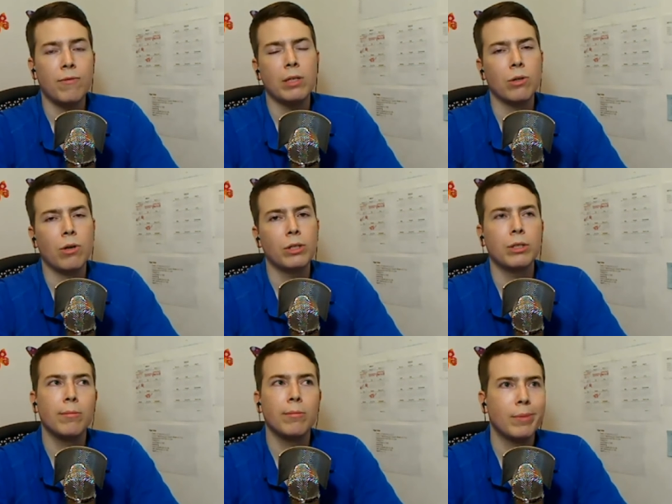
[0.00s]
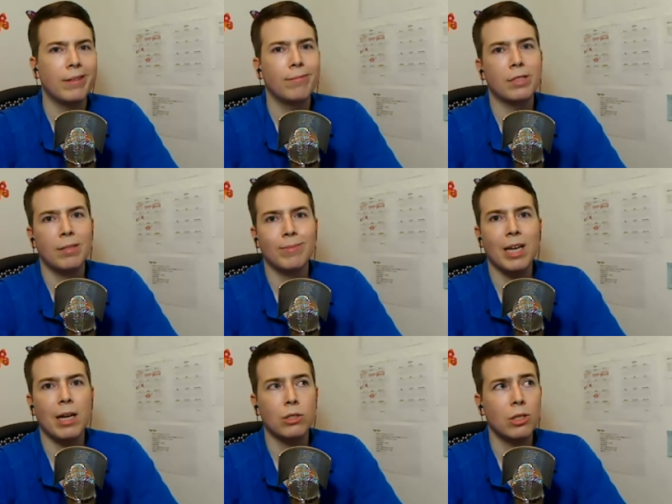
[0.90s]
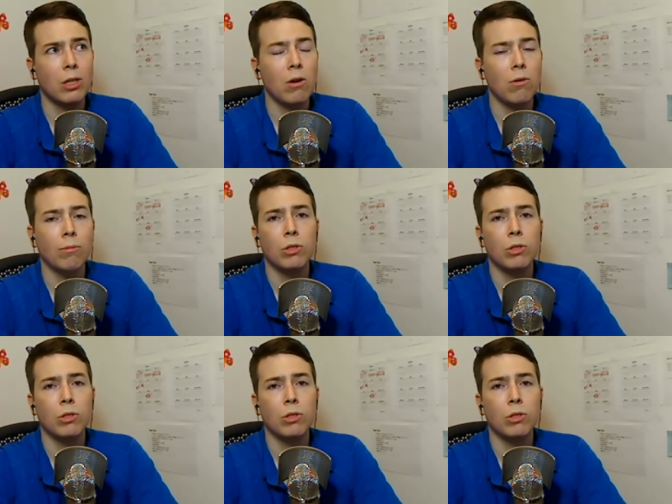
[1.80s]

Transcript: that's awesome, but seems kind of slow.